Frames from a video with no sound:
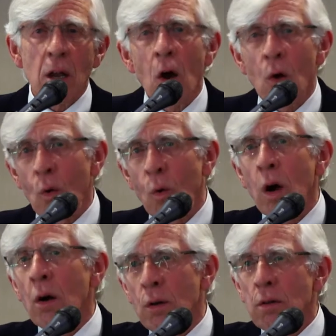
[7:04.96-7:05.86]

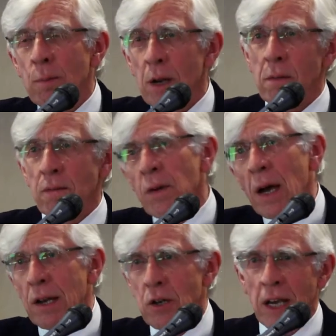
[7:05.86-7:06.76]
it's
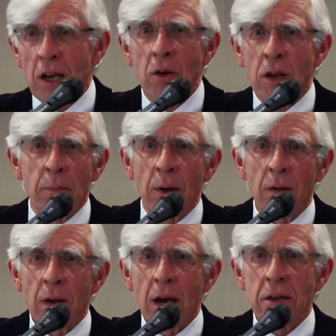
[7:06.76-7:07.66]
fine, Jack. Only
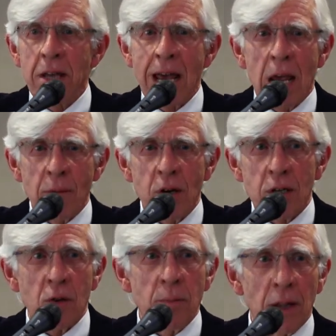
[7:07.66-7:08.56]
a day every
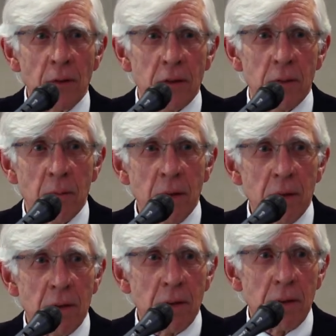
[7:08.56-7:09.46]
2 months,
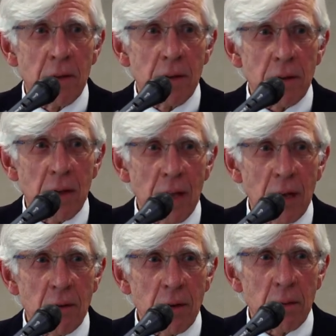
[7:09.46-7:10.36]
said
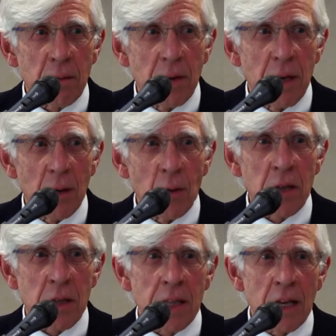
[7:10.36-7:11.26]
Andrew. Well,
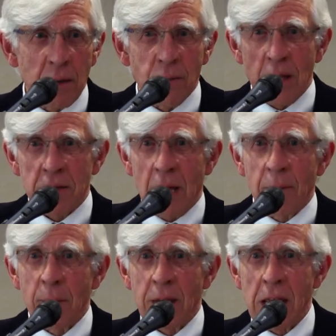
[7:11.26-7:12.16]
this is later fessed up.
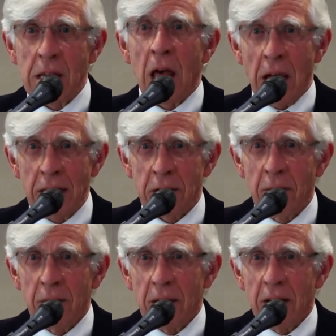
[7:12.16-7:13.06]
I mean, he lied
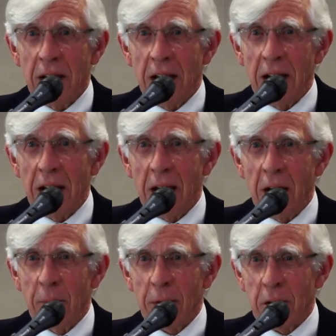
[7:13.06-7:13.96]

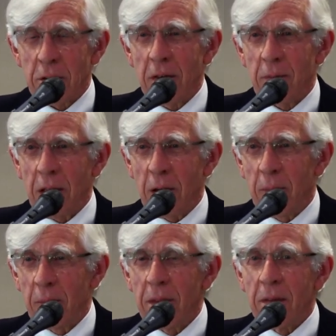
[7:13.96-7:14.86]
because
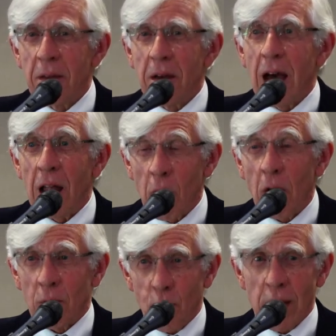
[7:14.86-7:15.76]
a lot
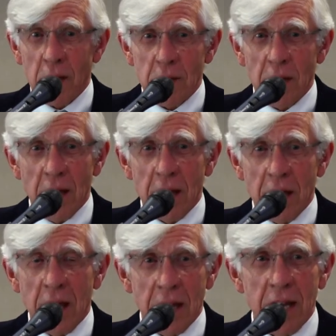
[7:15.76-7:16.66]
of weeks,
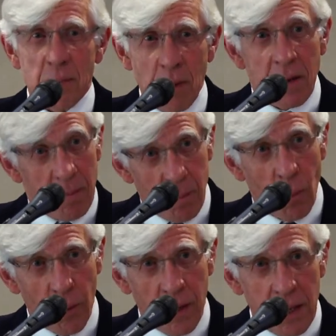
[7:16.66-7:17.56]
it's been
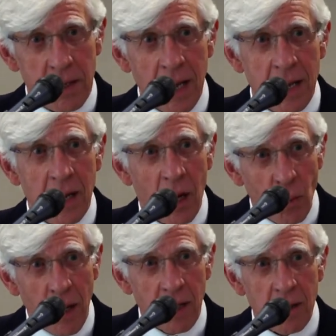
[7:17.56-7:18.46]
more than a day a
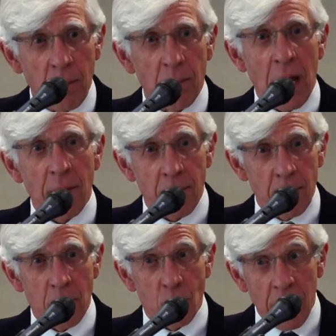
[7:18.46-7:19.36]
week. But I
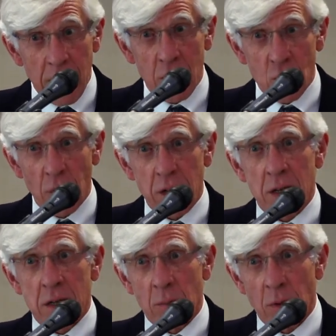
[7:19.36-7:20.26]
really enjoyed
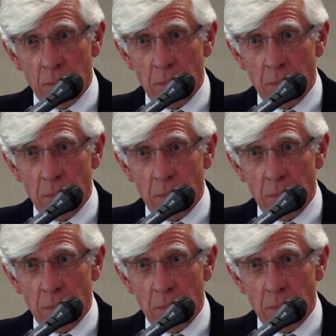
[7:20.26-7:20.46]
it. And we